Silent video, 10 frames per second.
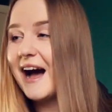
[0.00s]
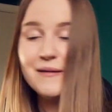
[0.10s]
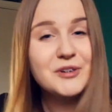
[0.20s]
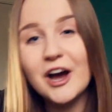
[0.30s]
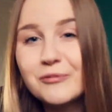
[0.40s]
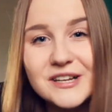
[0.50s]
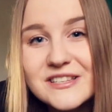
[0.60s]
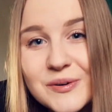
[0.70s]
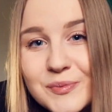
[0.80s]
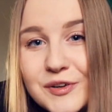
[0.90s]
I'm not
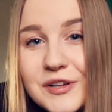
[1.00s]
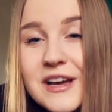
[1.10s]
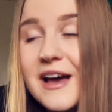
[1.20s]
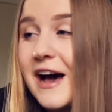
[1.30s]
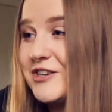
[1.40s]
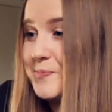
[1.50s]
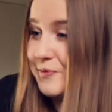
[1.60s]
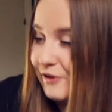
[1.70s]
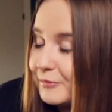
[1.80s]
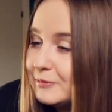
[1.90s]
reasonable. I should
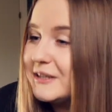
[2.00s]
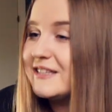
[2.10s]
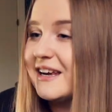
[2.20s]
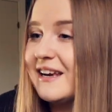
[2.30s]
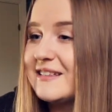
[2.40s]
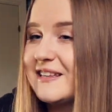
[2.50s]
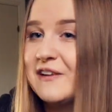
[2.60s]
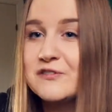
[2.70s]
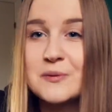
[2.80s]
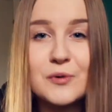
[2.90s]
probably stay and
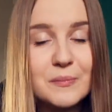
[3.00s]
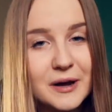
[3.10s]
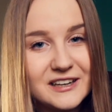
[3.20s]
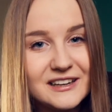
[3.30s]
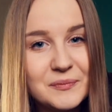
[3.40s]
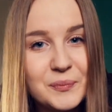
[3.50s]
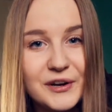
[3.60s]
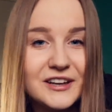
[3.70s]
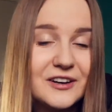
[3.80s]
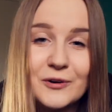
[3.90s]
save some more money,
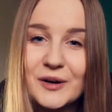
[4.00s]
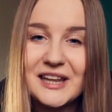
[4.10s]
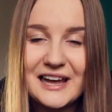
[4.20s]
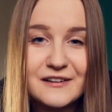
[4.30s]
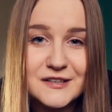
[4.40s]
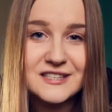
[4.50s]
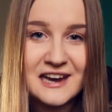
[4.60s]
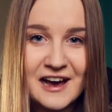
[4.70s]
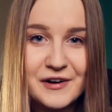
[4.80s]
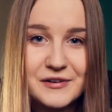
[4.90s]
but you know what? Life is
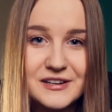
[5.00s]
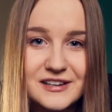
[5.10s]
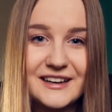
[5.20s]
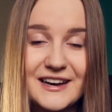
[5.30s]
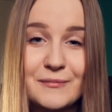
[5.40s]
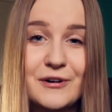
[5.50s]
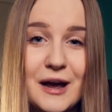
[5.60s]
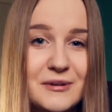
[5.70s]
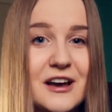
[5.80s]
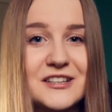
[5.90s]
now, and I'm
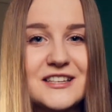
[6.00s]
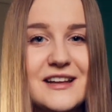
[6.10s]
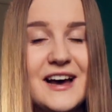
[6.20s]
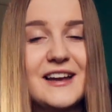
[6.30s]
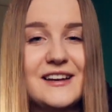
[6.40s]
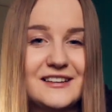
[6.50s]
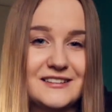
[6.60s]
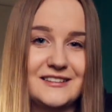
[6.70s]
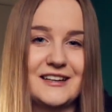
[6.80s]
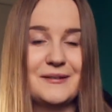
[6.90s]
grabbing onto that,
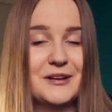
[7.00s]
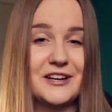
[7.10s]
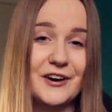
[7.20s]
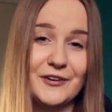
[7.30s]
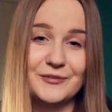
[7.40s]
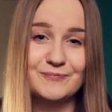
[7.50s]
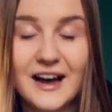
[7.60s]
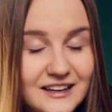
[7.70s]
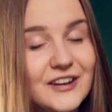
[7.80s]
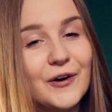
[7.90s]
and I'm gonna go.
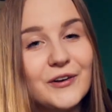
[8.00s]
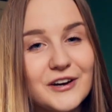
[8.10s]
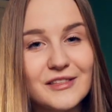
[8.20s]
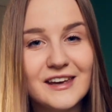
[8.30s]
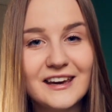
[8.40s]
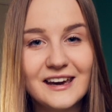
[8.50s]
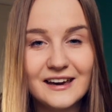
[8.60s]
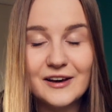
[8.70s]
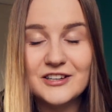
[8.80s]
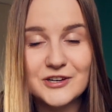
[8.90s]
I know you're
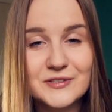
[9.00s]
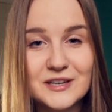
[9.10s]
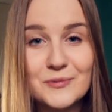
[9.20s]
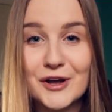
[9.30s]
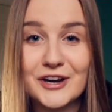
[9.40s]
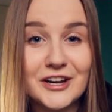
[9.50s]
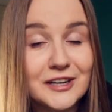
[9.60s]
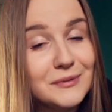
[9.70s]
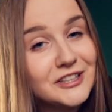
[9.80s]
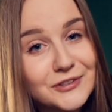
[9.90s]
thinking, Josie, what are you
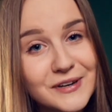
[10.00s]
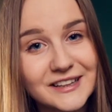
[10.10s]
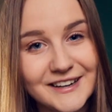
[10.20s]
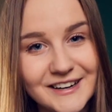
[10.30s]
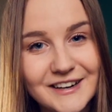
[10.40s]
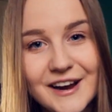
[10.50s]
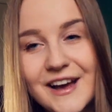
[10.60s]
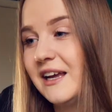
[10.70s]
gonna be doing there?